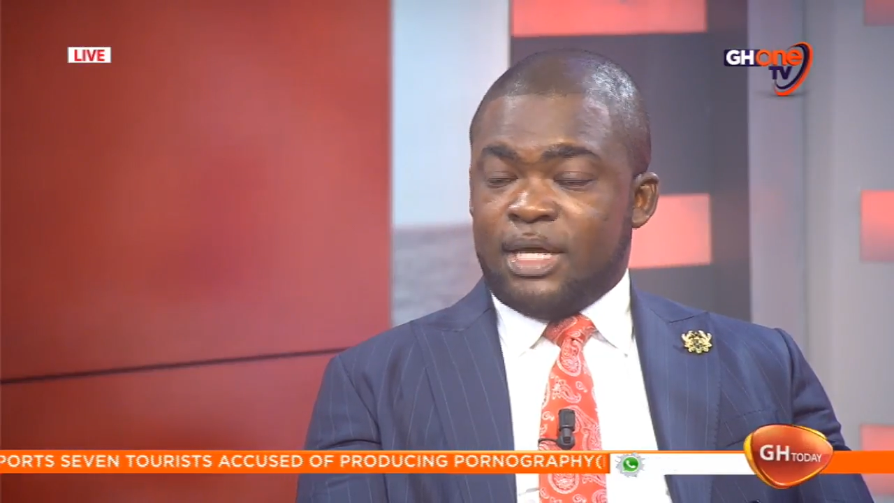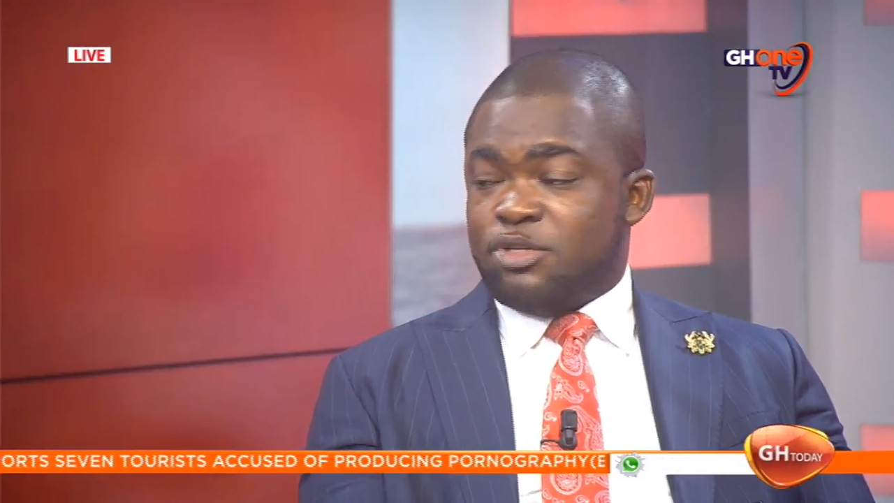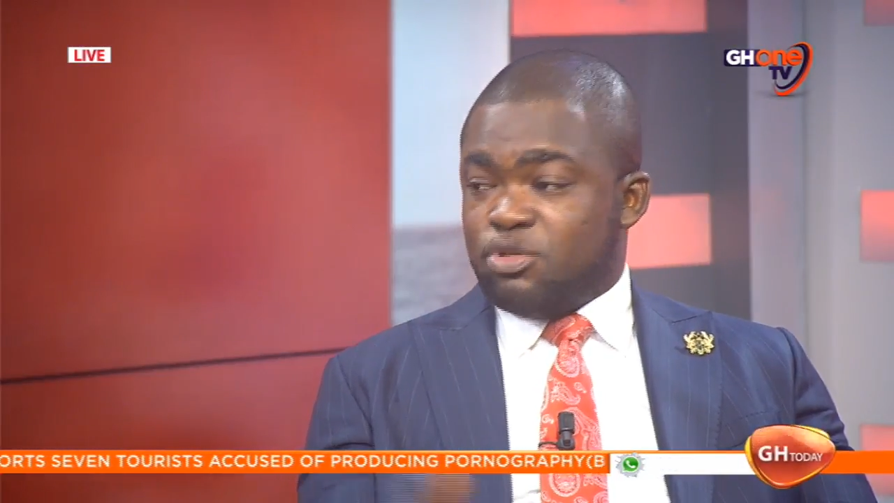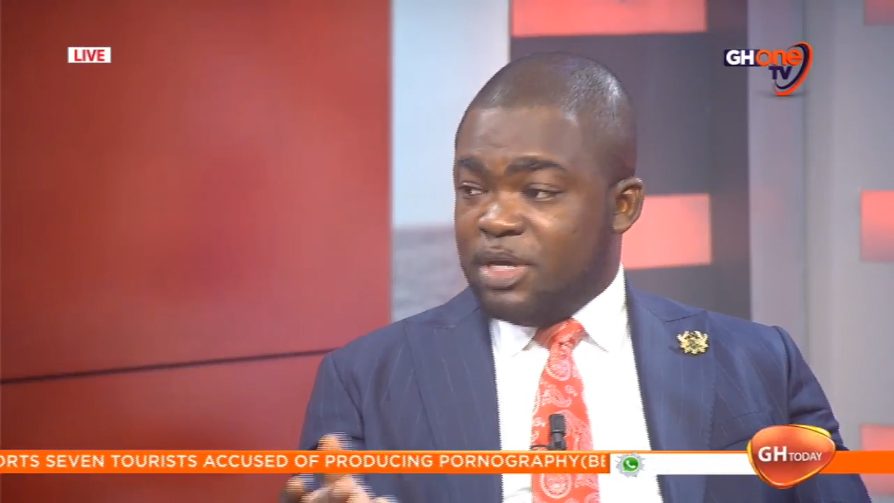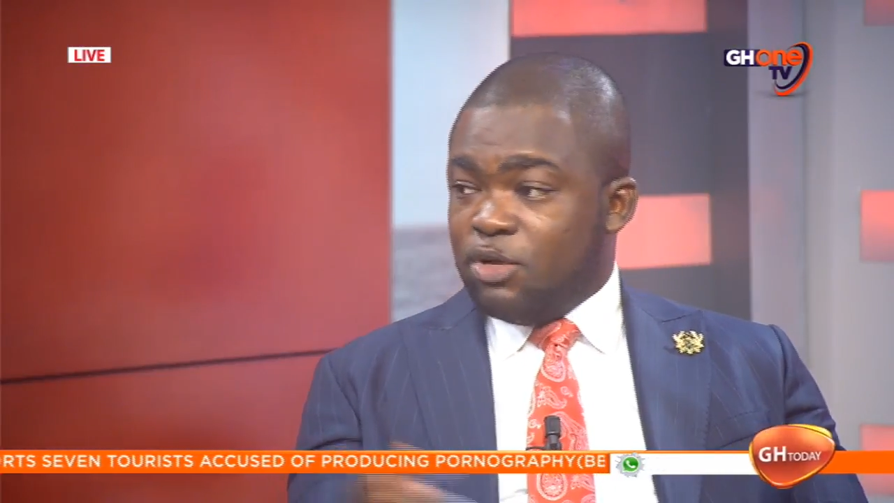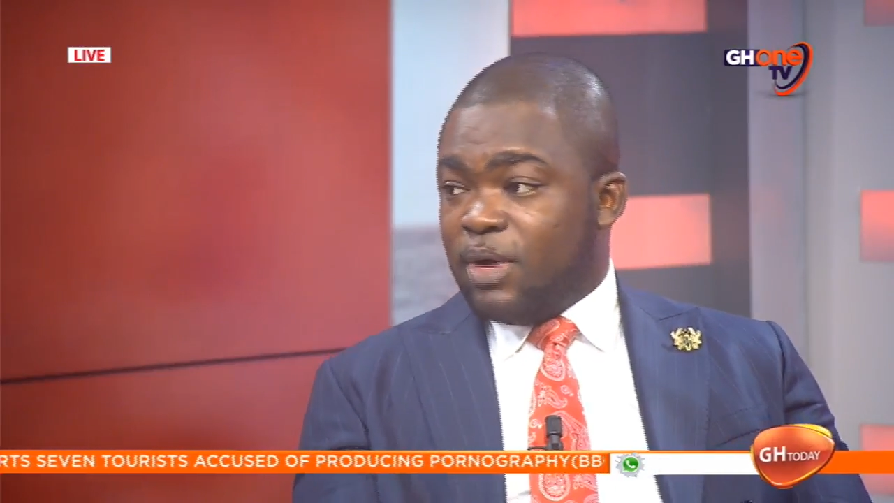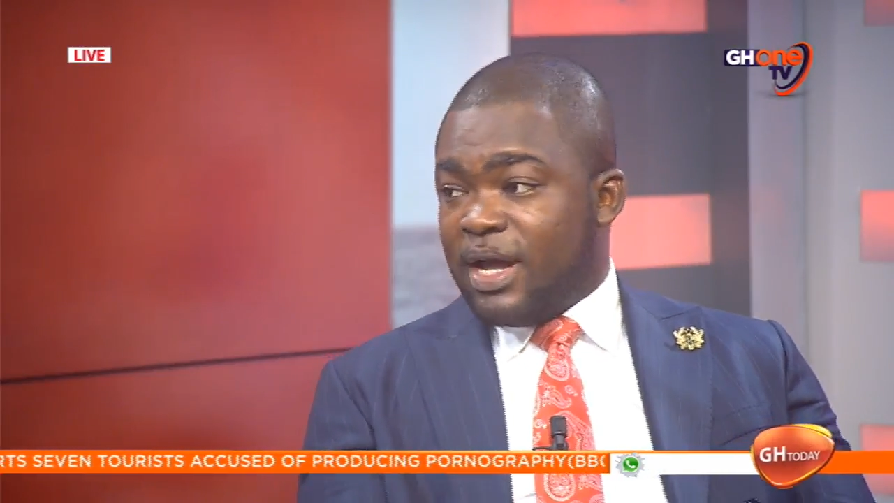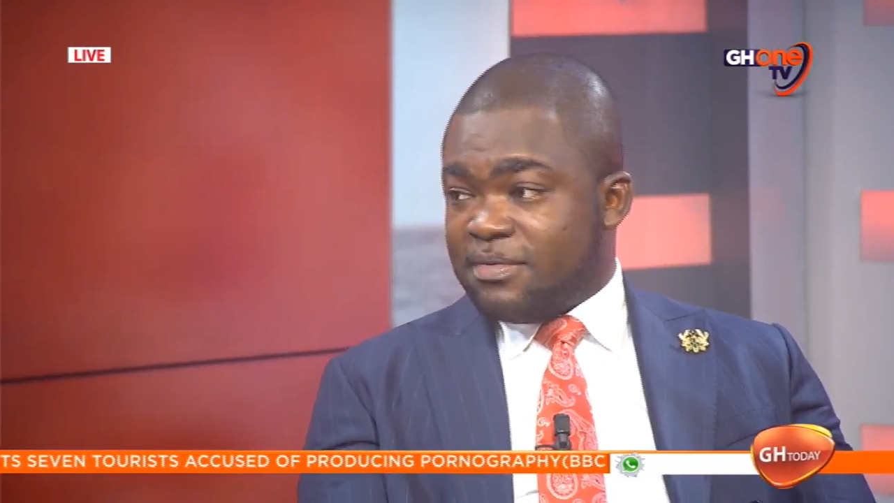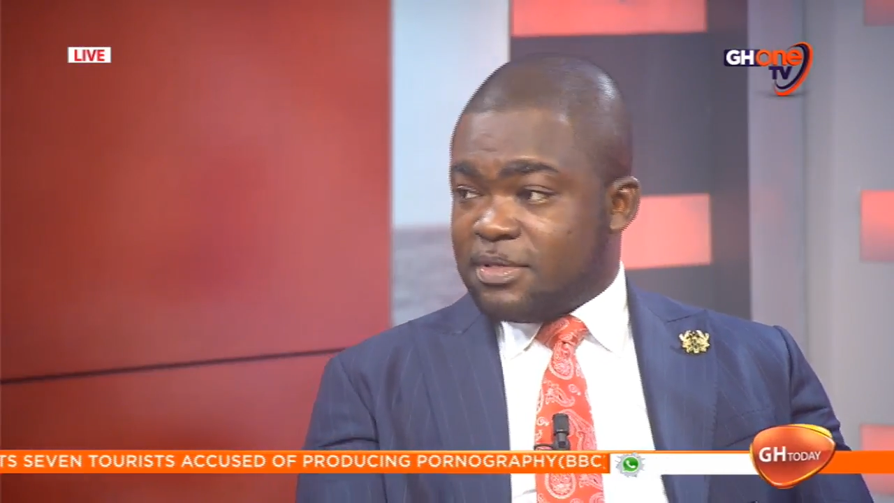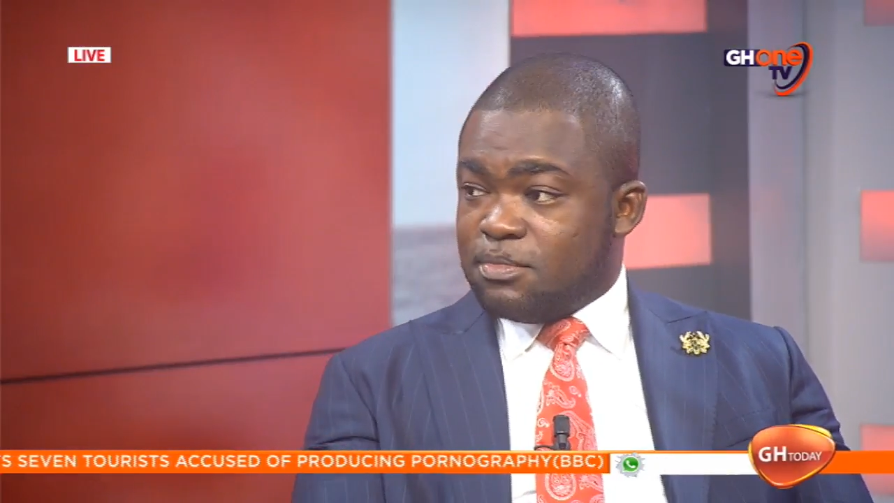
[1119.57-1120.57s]
as you may know, I
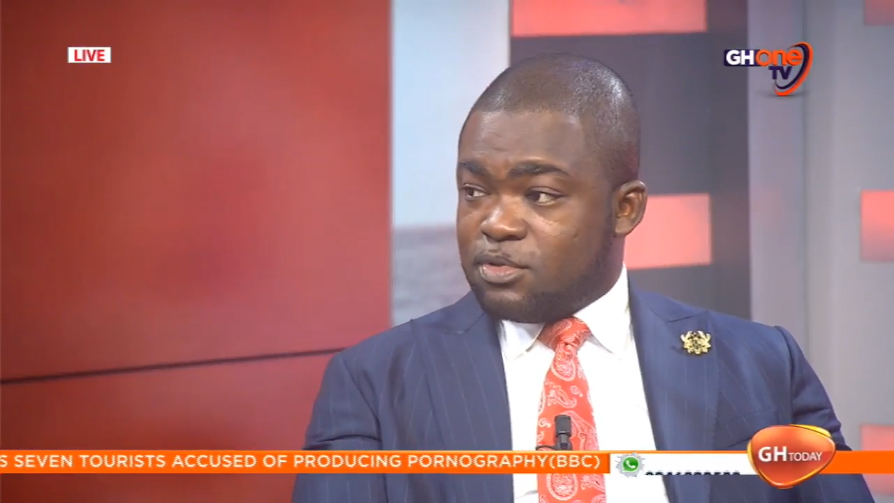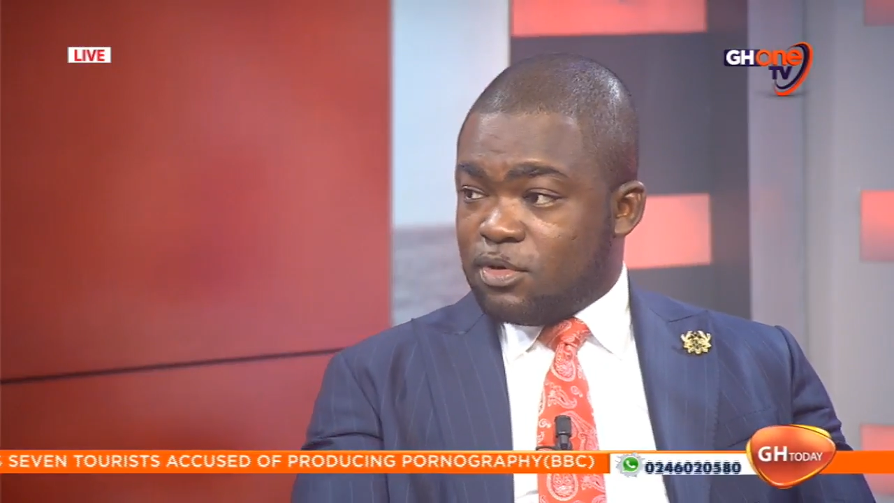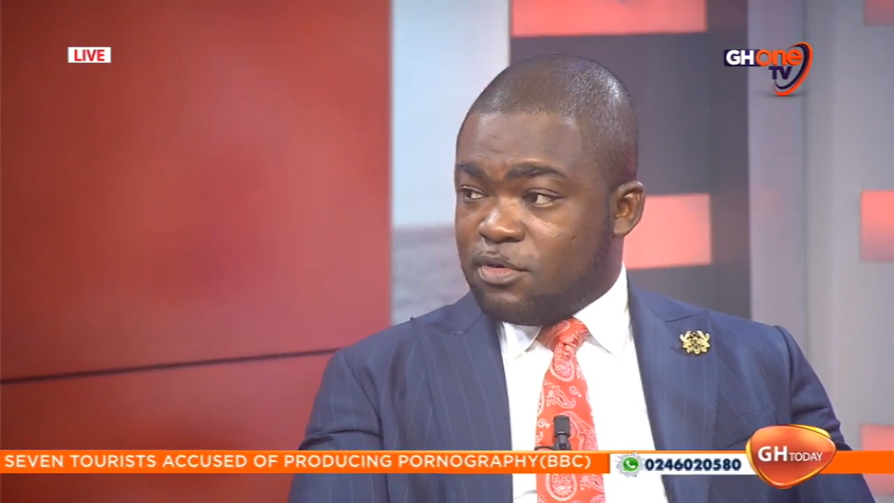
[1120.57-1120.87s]
have some sort